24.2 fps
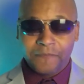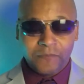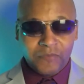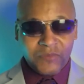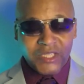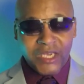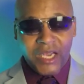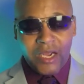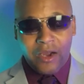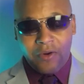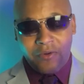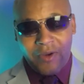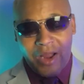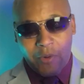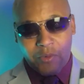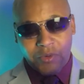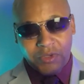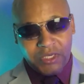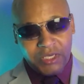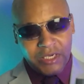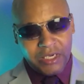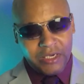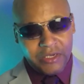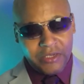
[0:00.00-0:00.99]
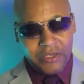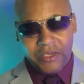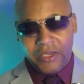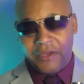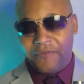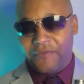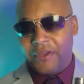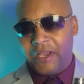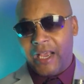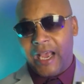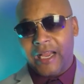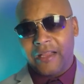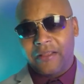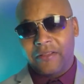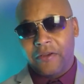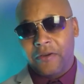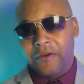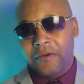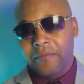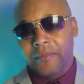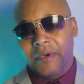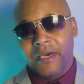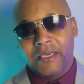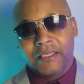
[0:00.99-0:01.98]
However, I will tell you, if you got
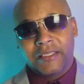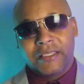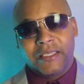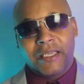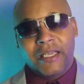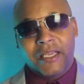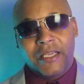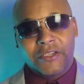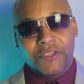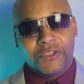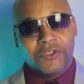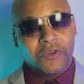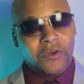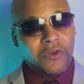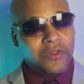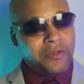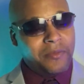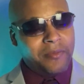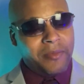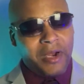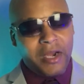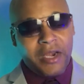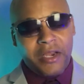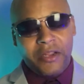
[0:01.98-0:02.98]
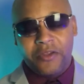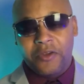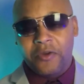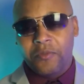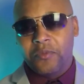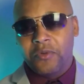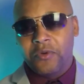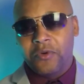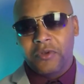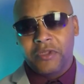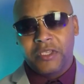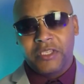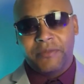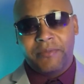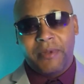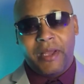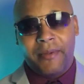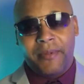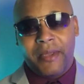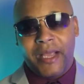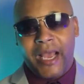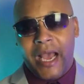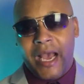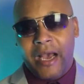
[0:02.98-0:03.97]
30 bucks, again, you're showing the money, you can pull this
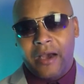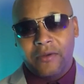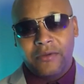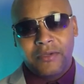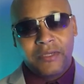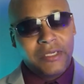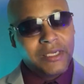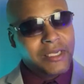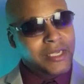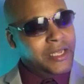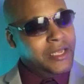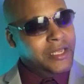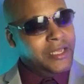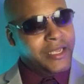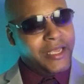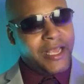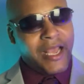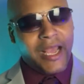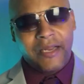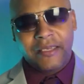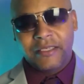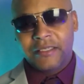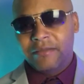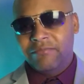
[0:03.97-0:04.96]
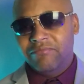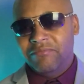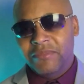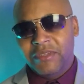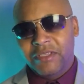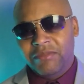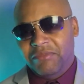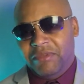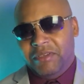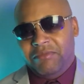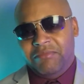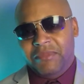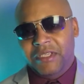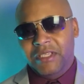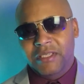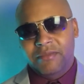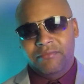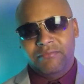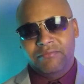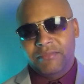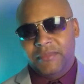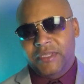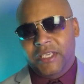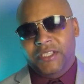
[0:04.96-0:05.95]
baby out. You can't,
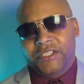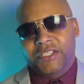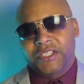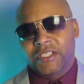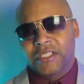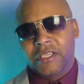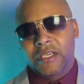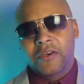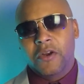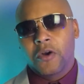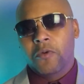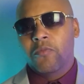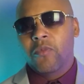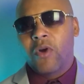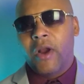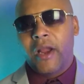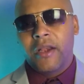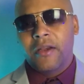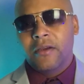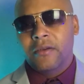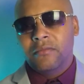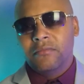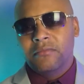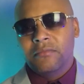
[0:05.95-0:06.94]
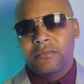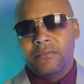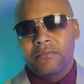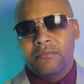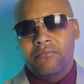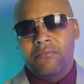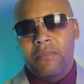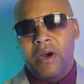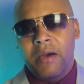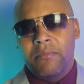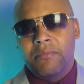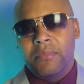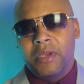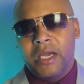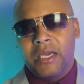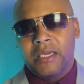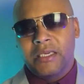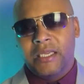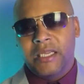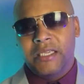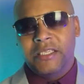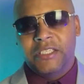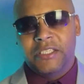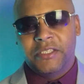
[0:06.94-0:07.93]
it's just a no-brainer. Mont Blanc
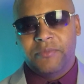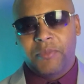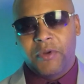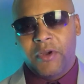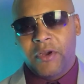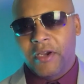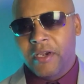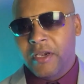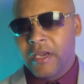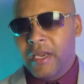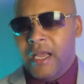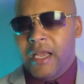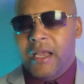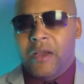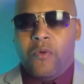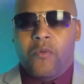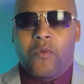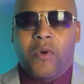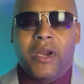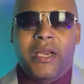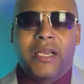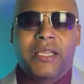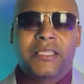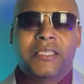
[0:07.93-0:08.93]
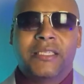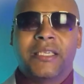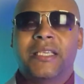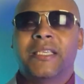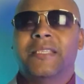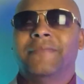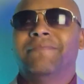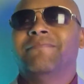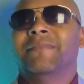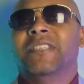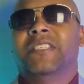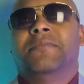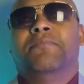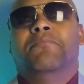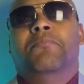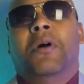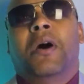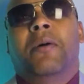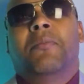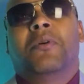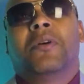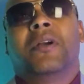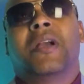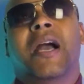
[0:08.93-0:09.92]
Lady Spirit. What is it? It's
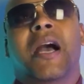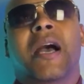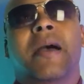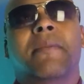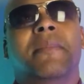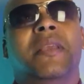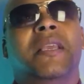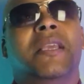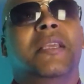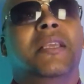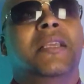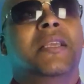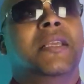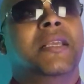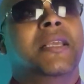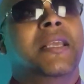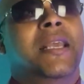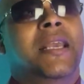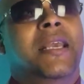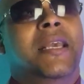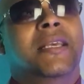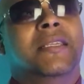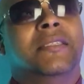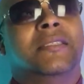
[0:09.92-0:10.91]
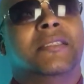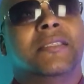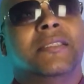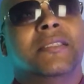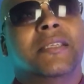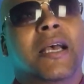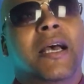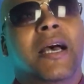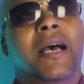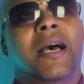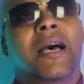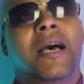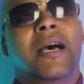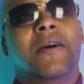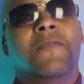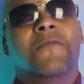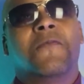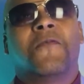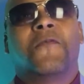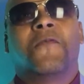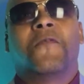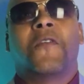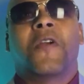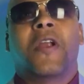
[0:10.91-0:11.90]
bubblegummy. It's
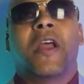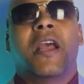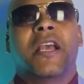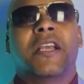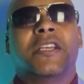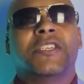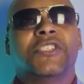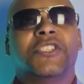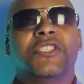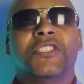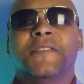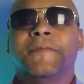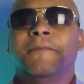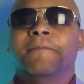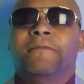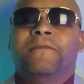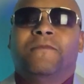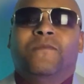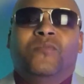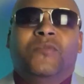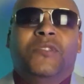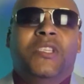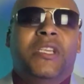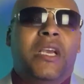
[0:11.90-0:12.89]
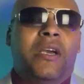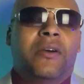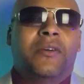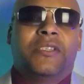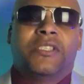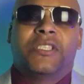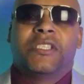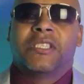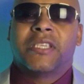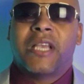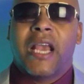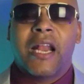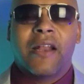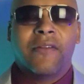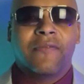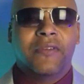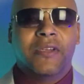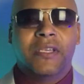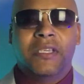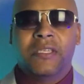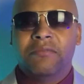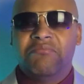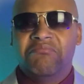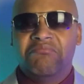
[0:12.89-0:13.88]
fresh. You know, it's just kind of
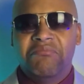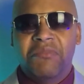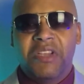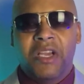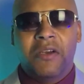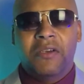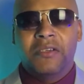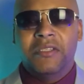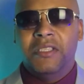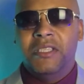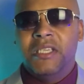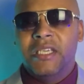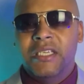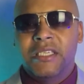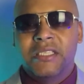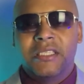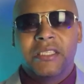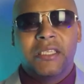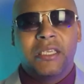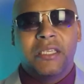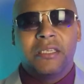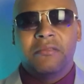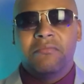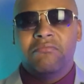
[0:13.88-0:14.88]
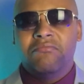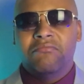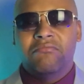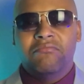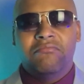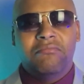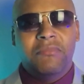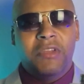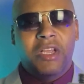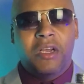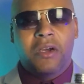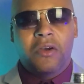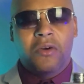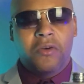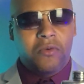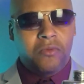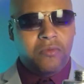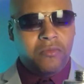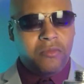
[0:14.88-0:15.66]
a, you know, decent, you know,